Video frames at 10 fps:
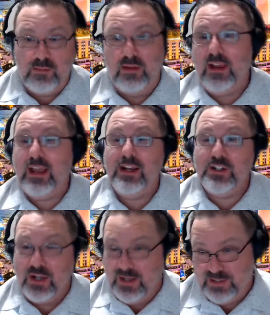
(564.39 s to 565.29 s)
my
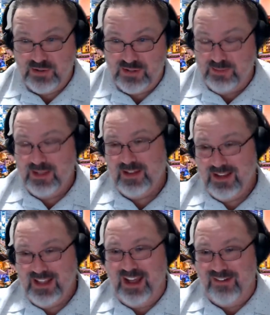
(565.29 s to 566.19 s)
vacation is or something
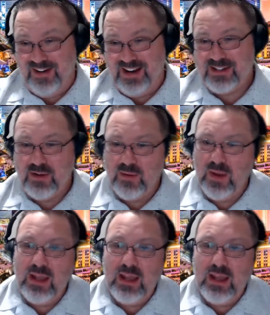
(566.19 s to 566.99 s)
like that, right? So